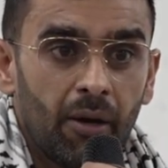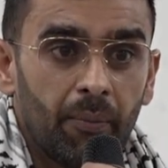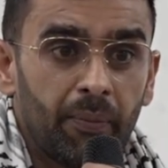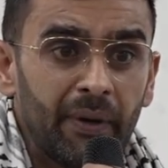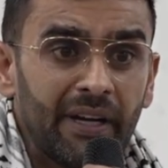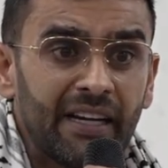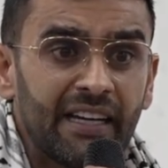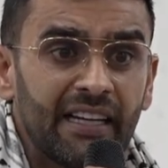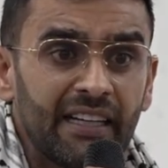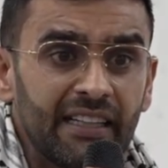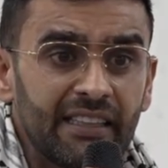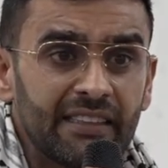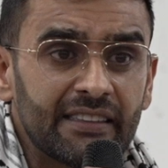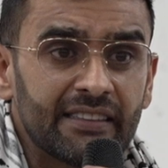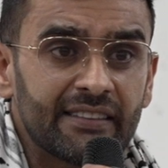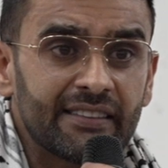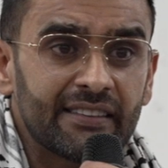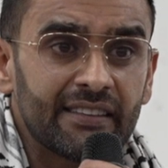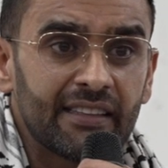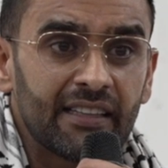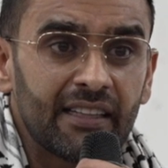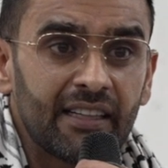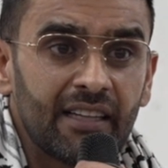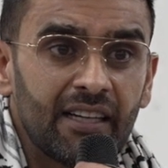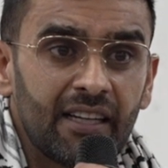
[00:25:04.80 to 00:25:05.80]

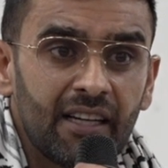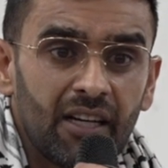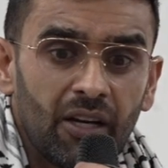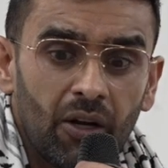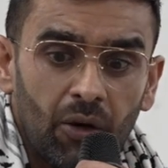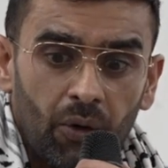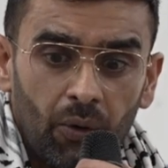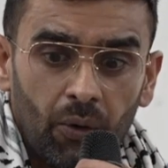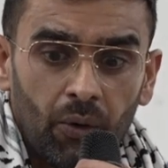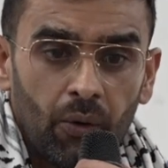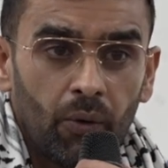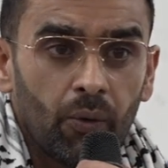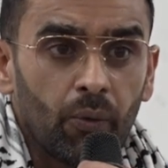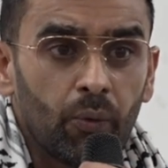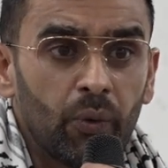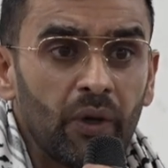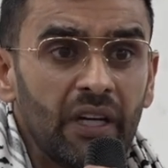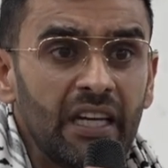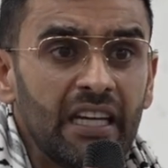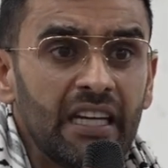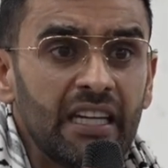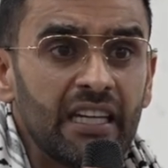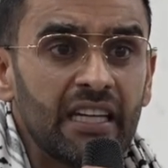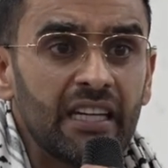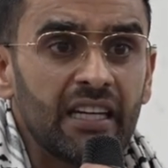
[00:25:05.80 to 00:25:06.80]
because
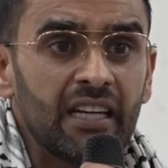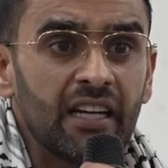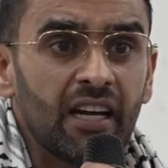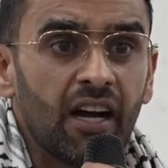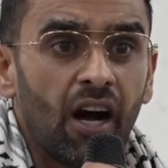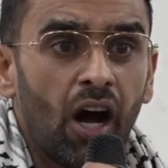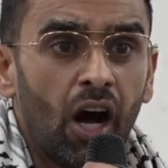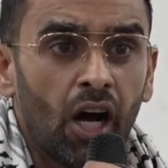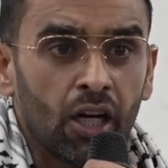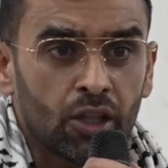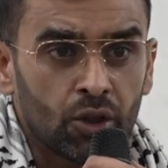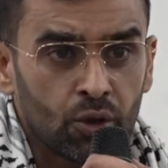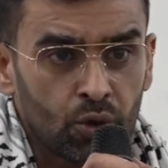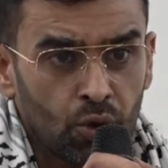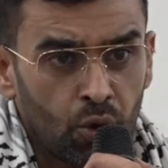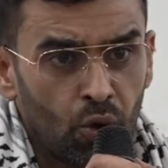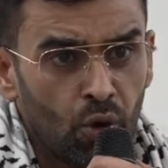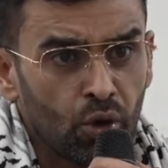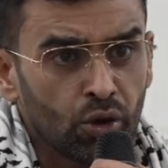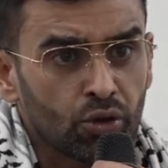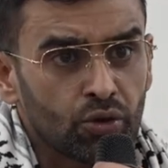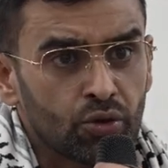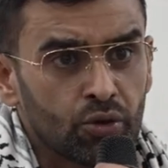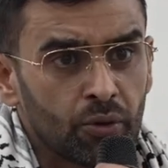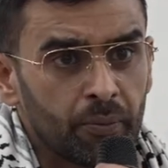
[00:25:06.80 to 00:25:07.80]
we are
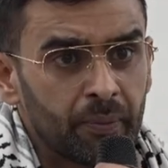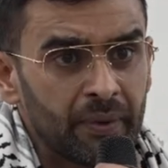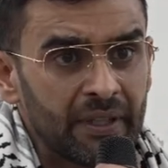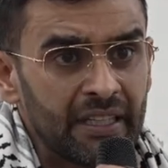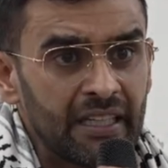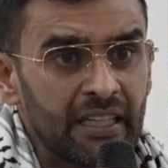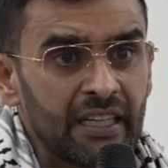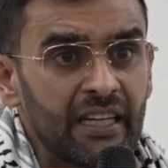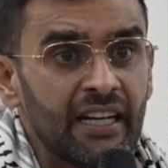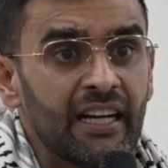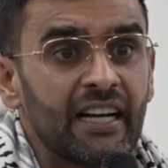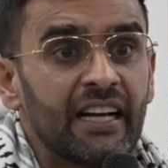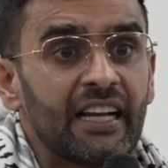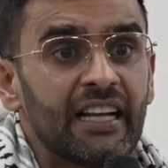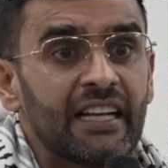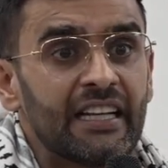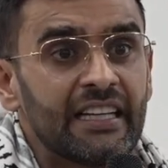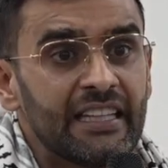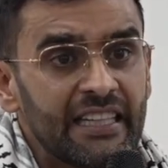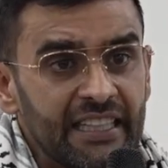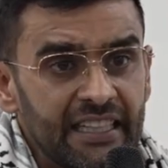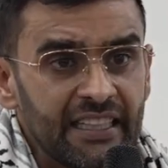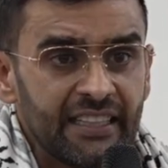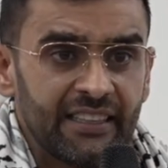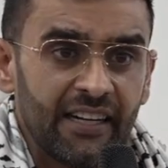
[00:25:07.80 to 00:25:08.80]
taught to be
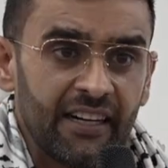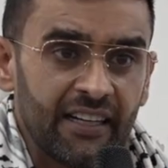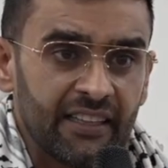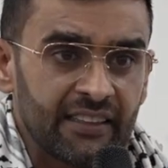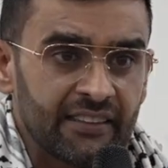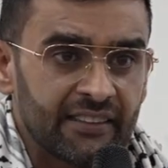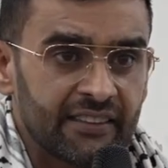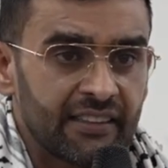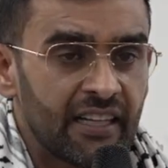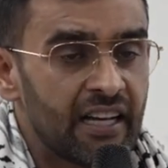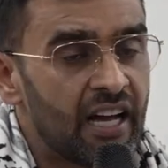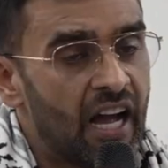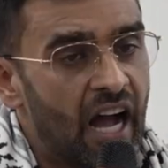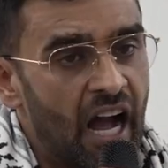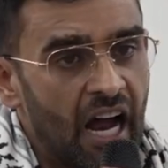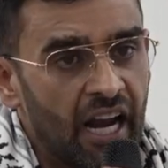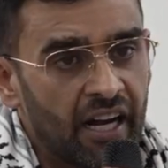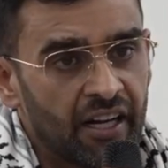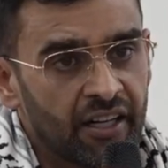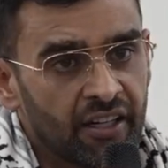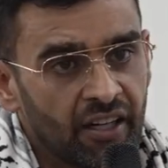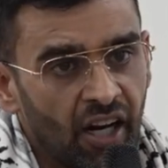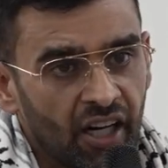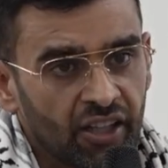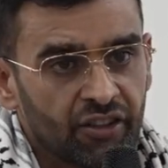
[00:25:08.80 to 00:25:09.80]
leaders
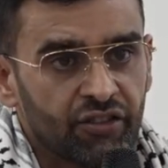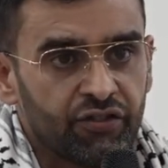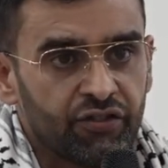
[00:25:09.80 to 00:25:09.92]
and not